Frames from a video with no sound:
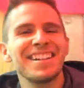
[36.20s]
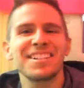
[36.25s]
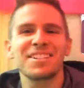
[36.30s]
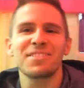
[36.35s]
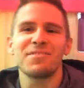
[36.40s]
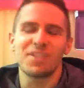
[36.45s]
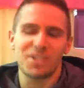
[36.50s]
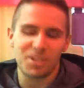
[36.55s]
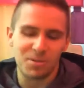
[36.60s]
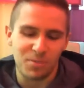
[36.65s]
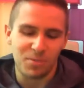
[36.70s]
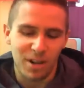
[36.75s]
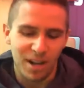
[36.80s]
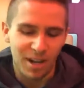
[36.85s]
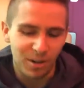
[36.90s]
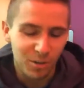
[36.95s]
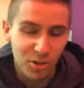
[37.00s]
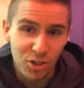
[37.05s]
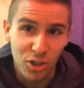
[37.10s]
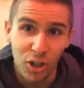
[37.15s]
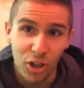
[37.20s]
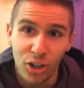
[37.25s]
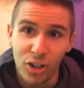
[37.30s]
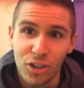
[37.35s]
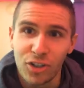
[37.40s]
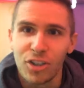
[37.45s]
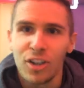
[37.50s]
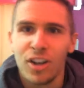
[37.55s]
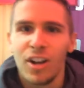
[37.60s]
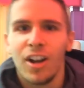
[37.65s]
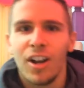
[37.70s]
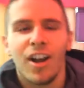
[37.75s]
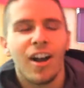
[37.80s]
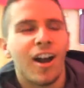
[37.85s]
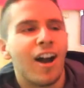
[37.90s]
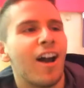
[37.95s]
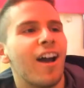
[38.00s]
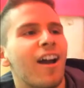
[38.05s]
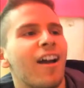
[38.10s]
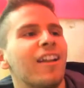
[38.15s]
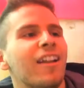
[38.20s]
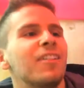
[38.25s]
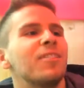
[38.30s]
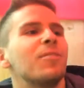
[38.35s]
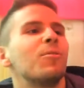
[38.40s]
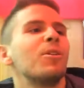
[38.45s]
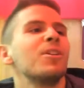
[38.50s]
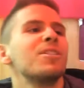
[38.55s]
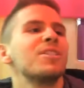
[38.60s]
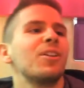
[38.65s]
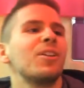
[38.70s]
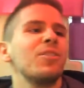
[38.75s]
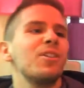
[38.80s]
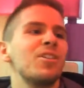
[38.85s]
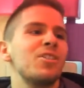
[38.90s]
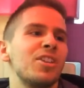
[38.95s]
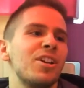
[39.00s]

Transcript: That's gonna make someone angry. Serious. All right, what is on